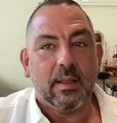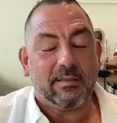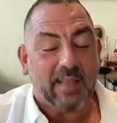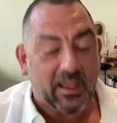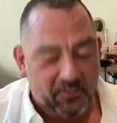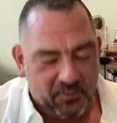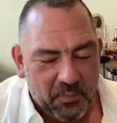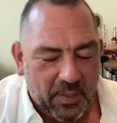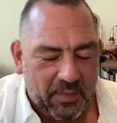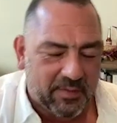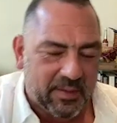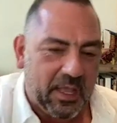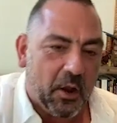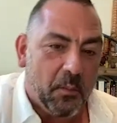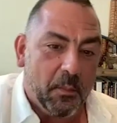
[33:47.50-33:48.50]
it's actually meant to
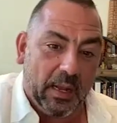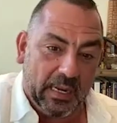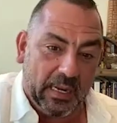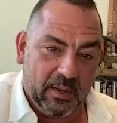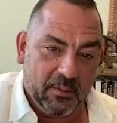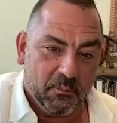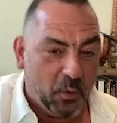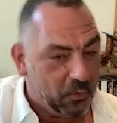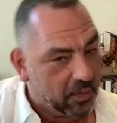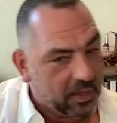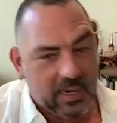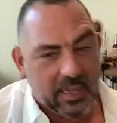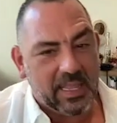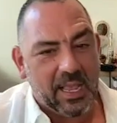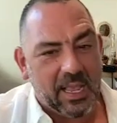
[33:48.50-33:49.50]
get our money more than
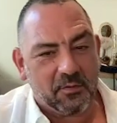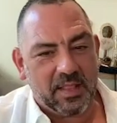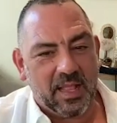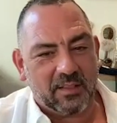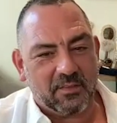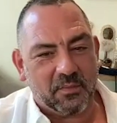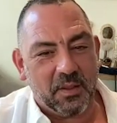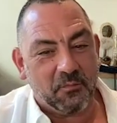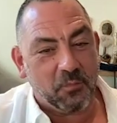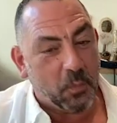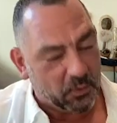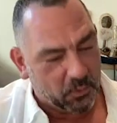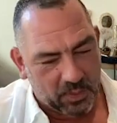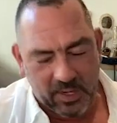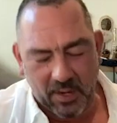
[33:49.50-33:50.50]
anything else. That's
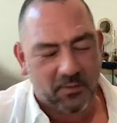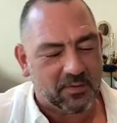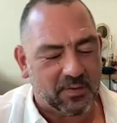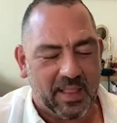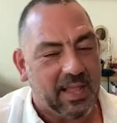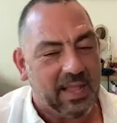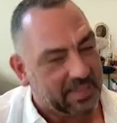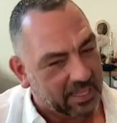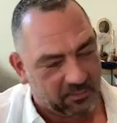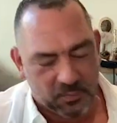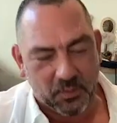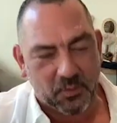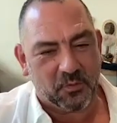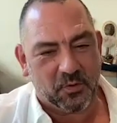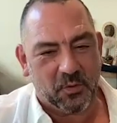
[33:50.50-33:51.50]
when you adhere to that, that's
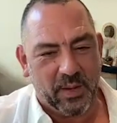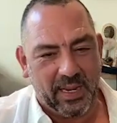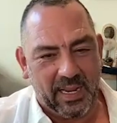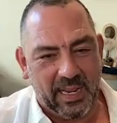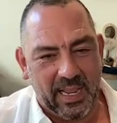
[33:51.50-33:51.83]
what you're doing.